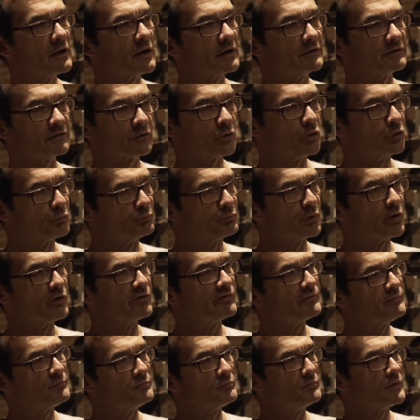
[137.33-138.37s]
I told
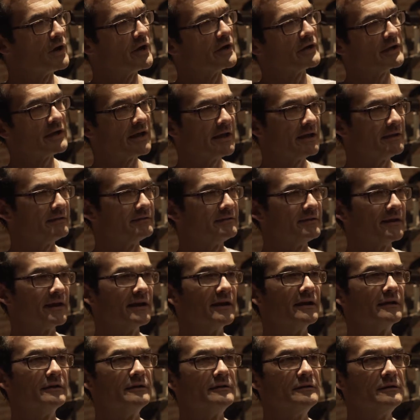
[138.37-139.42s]
both Mike and
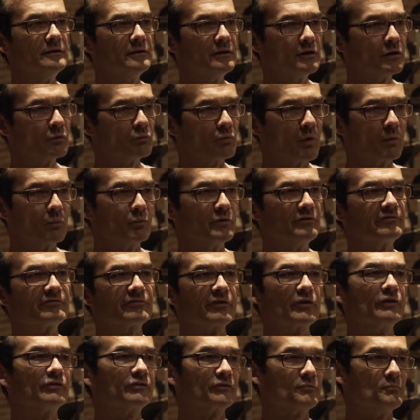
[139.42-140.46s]
Danny when we
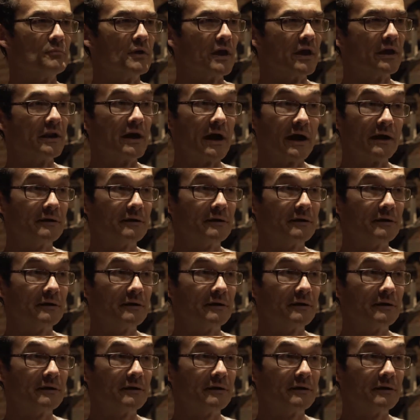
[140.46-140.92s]
first met.